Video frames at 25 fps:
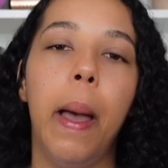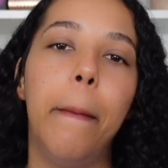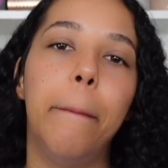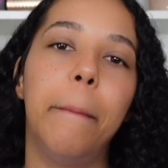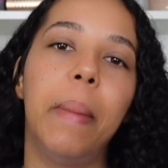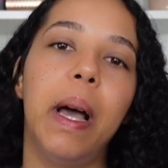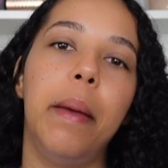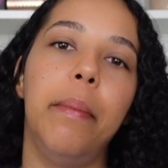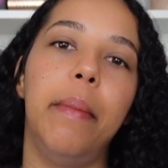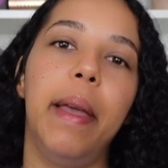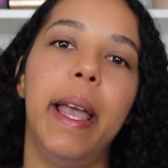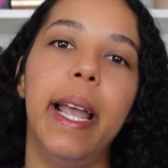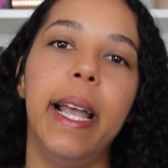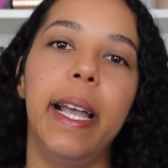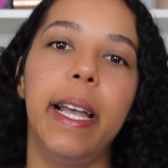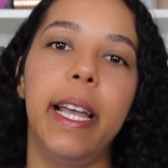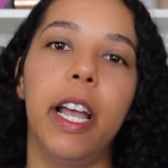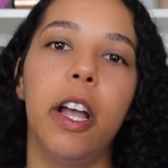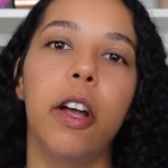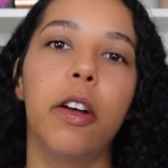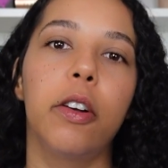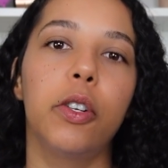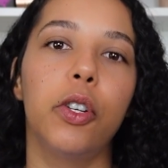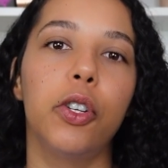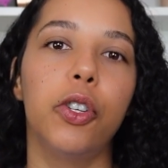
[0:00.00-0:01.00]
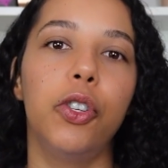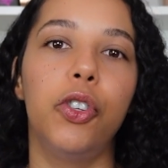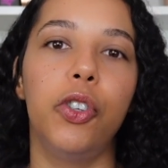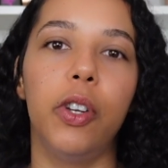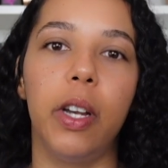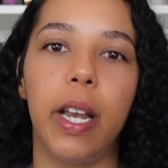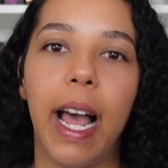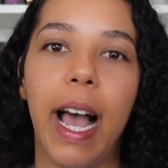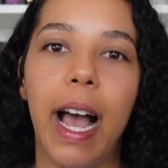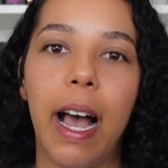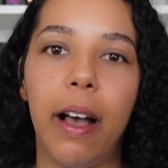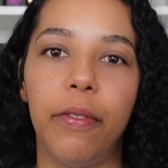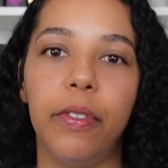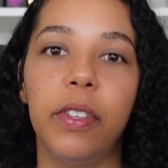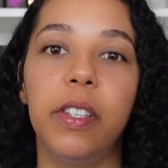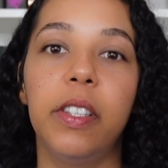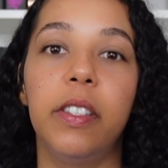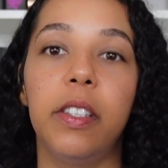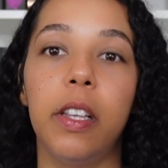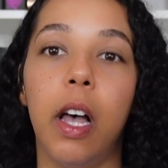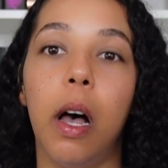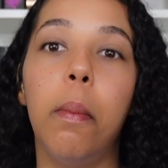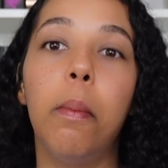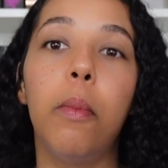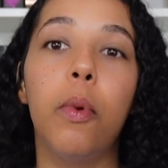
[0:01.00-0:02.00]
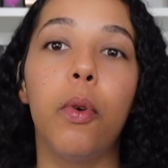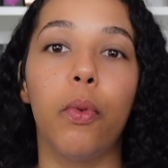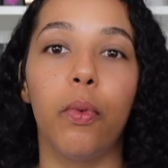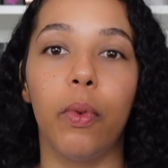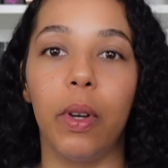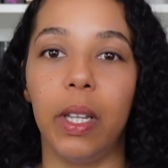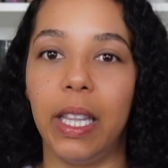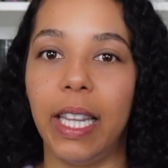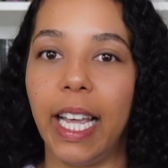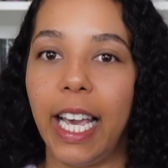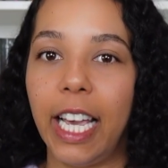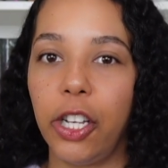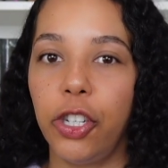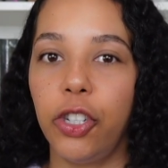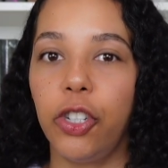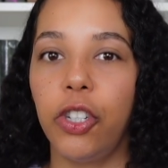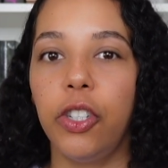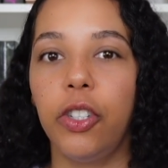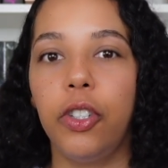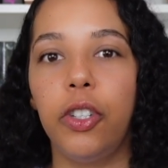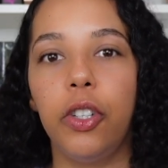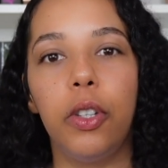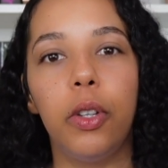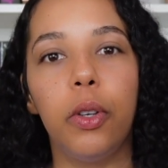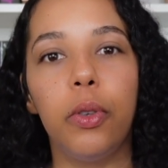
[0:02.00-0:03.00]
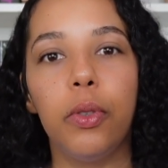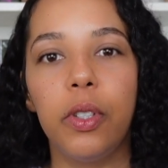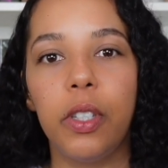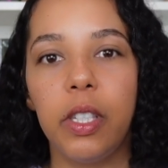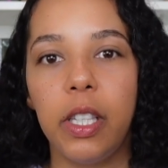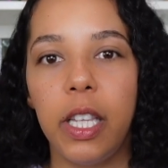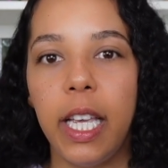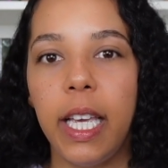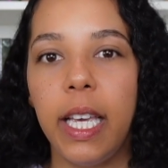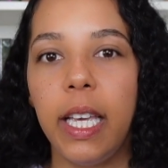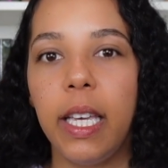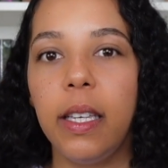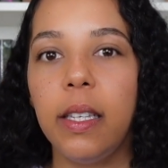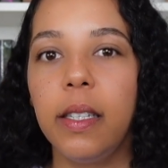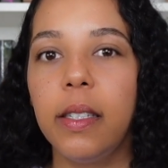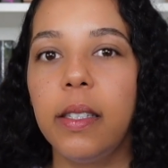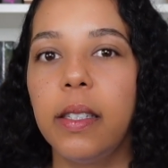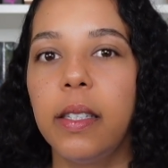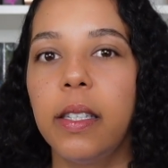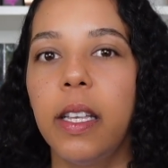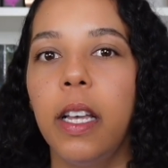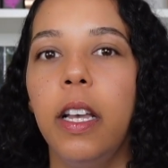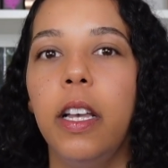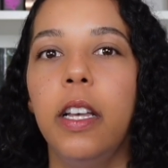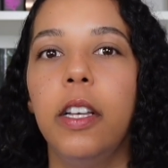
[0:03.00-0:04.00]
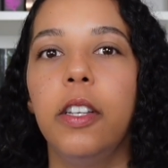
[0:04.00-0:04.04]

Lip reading: my main character should have some relation to those things.